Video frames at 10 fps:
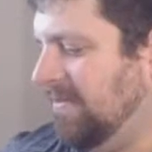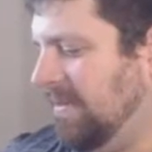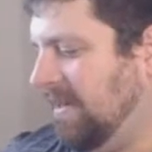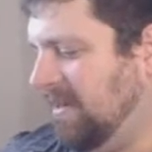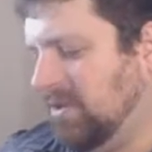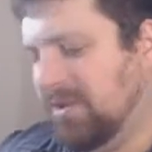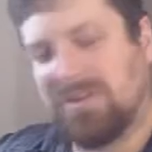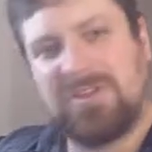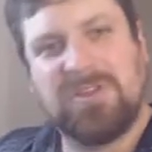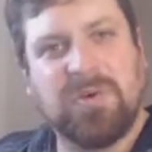And it
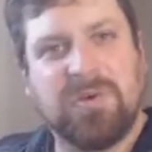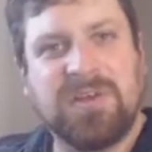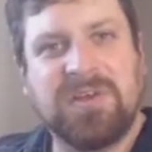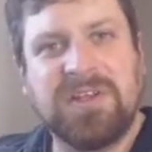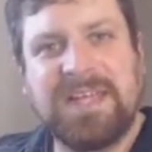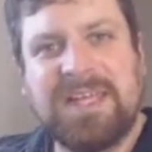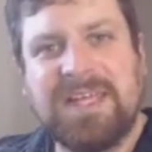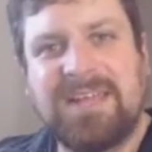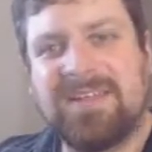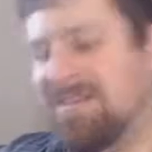looks so
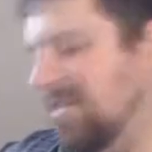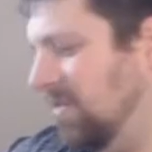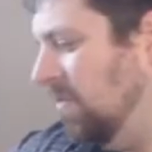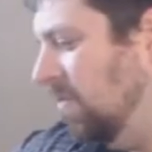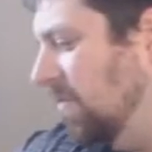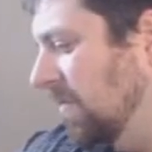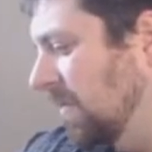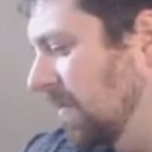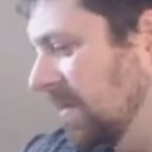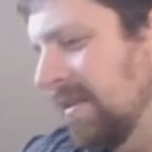clean, too.
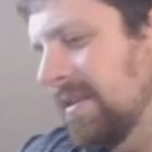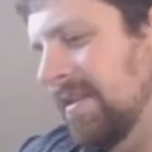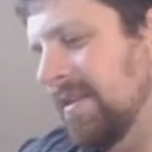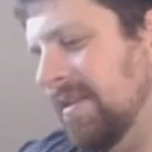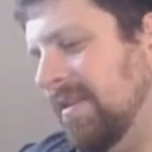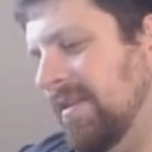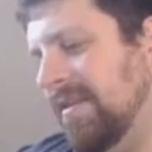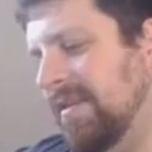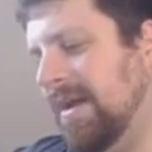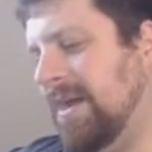
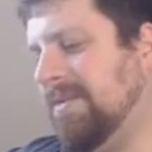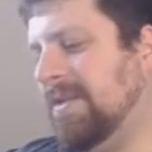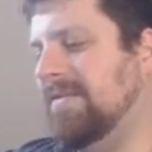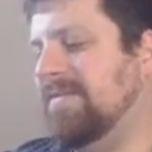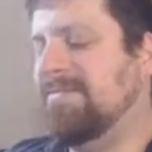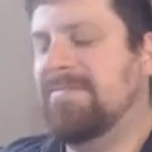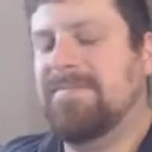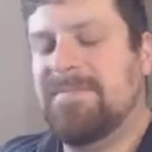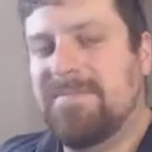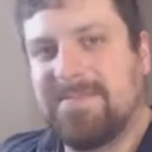I mean,
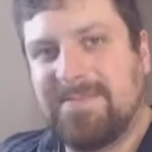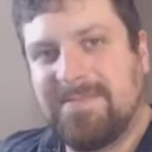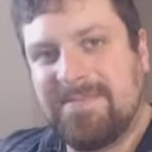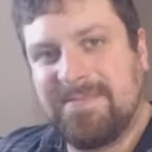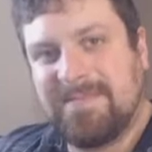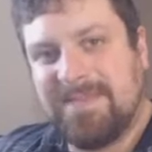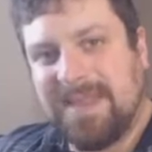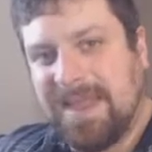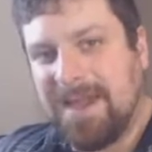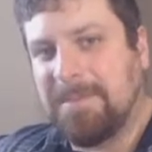
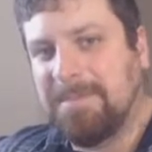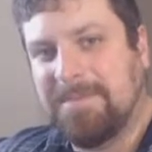damn.